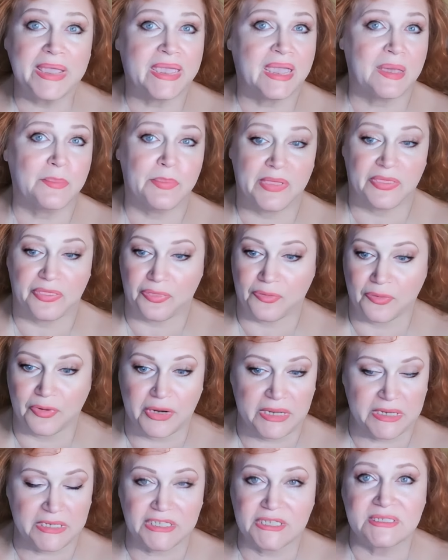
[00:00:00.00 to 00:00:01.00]
I wake up
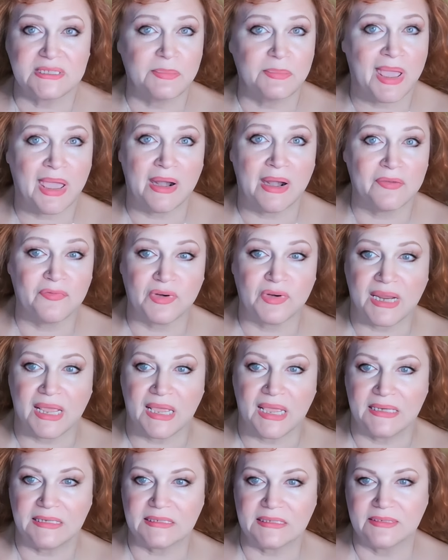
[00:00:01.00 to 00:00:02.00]
at 3 just
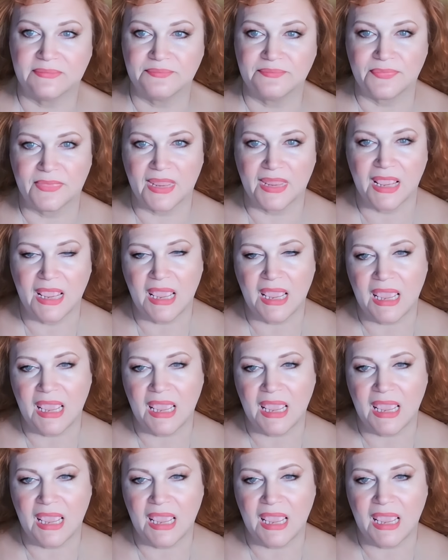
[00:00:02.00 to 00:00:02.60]
about every night.